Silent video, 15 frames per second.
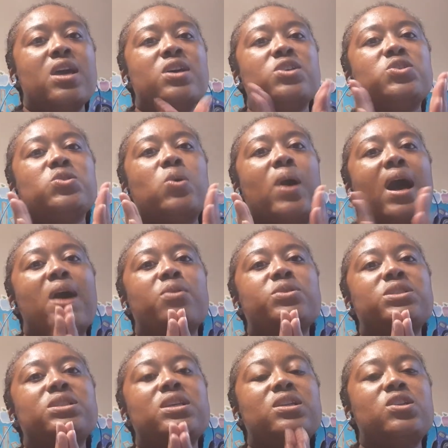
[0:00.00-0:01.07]
So I'll
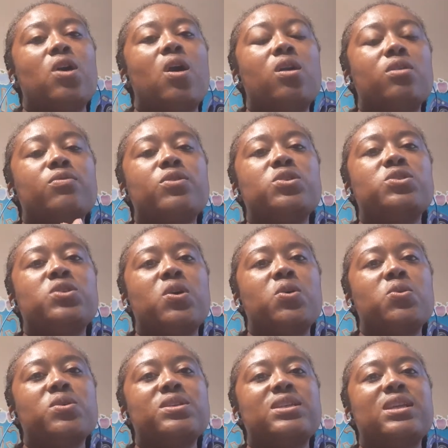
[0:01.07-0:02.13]
send all of the
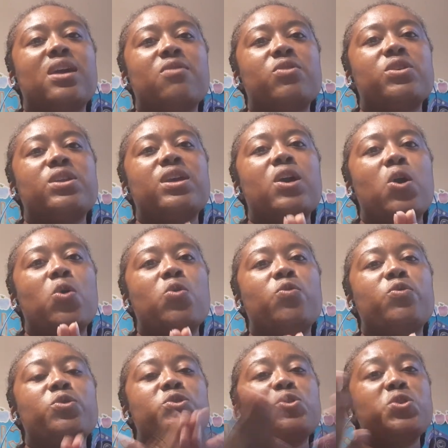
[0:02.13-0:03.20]
songs and everything
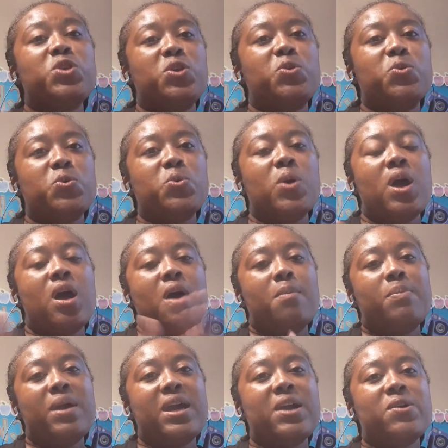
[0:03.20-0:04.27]
over to you,
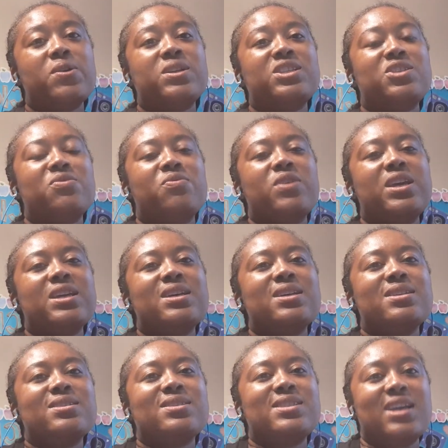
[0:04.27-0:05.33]
parents,
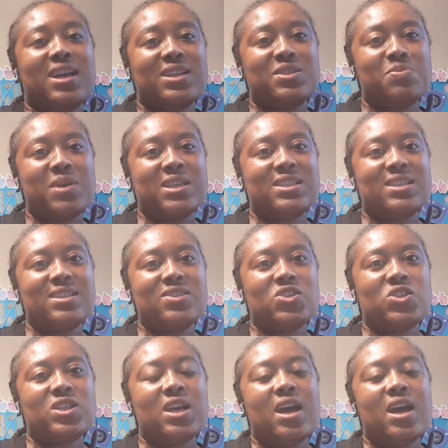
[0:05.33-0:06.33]
via text message.